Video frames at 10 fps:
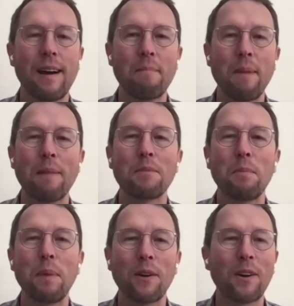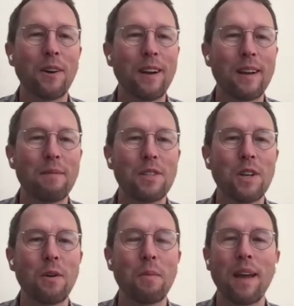My name is Peter Curran. I'm the
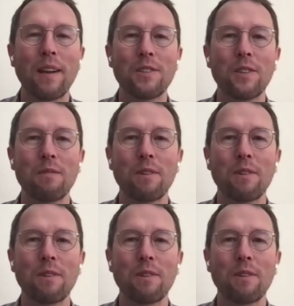General Manager